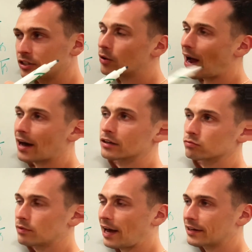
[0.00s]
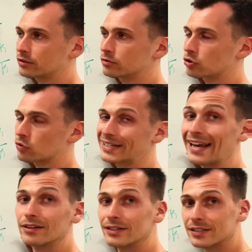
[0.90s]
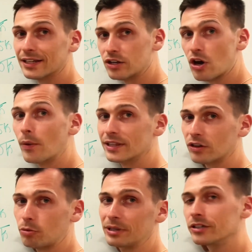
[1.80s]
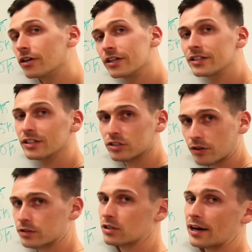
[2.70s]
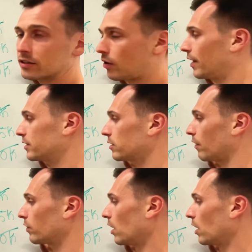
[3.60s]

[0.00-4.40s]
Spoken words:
how to create a listing and knowing that you'll be good at the interior design and all that stuff.